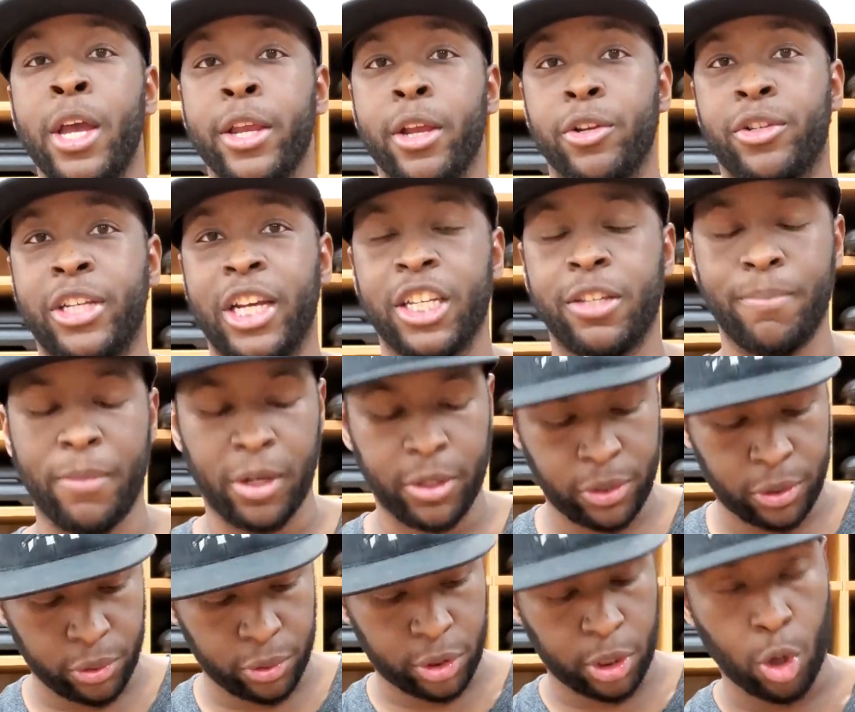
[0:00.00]
Your chest
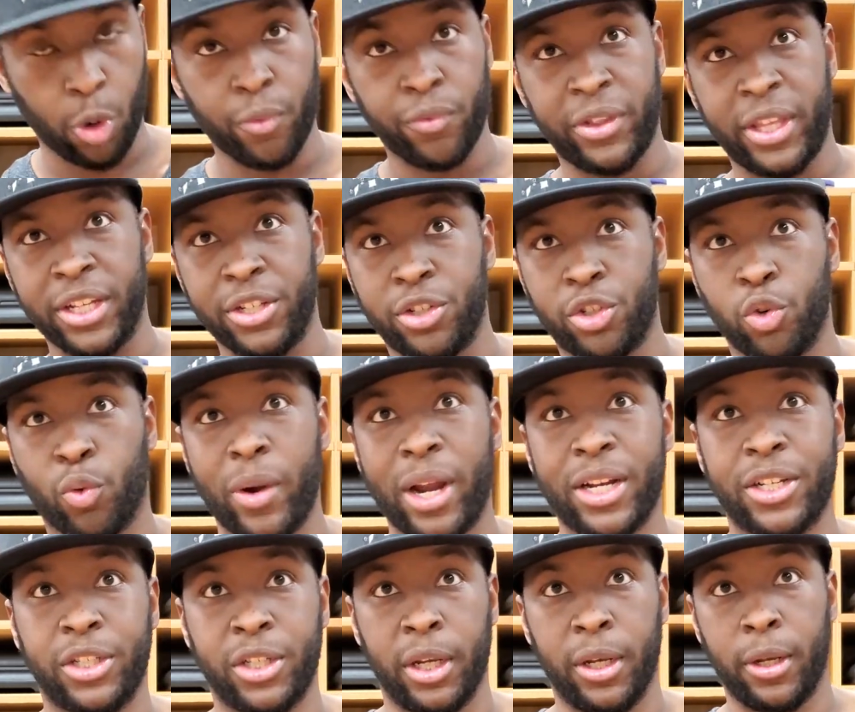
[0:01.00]
muscles go this
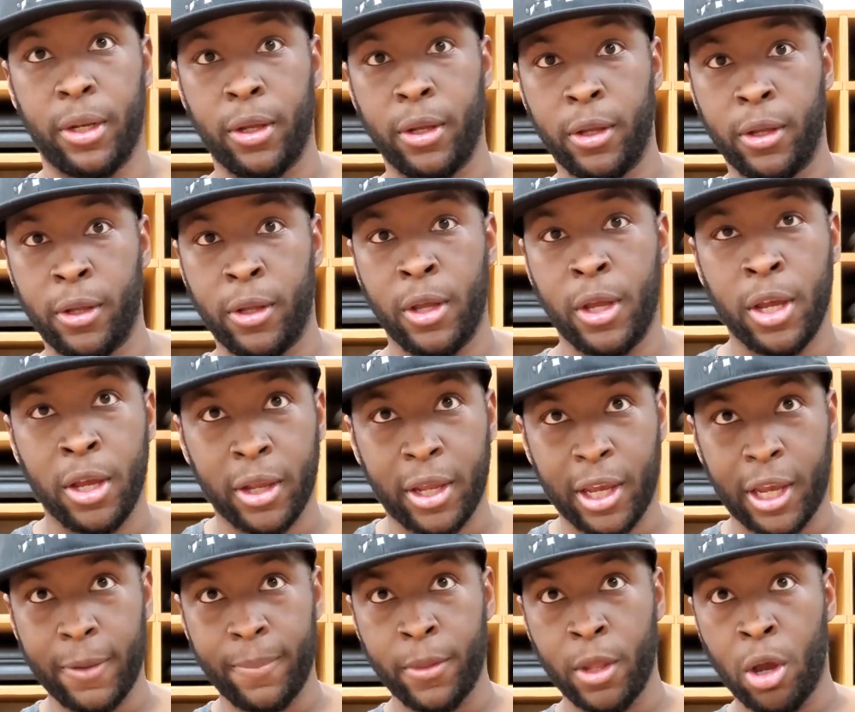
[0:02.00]
direction,
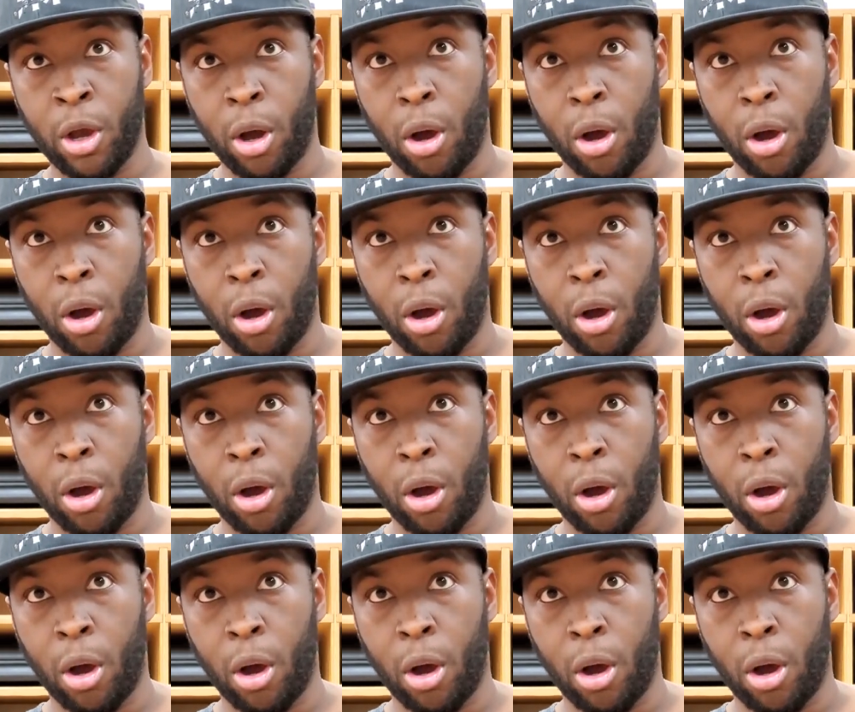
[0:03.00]
okay?